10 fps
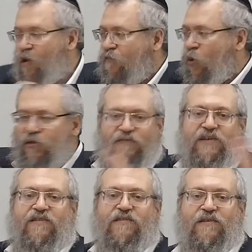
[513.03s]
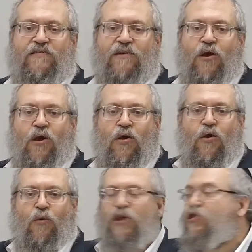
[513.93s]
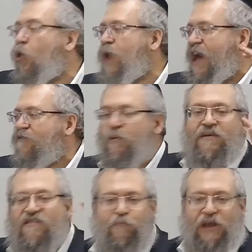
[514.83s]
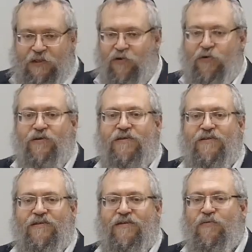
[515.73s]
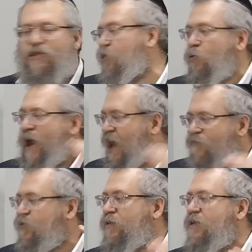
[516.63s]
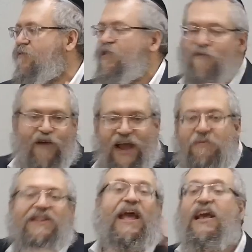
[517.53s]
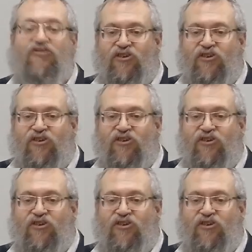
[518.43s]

But what do we say? Before we say Hashem Elokeinu, Hashem Echad, we say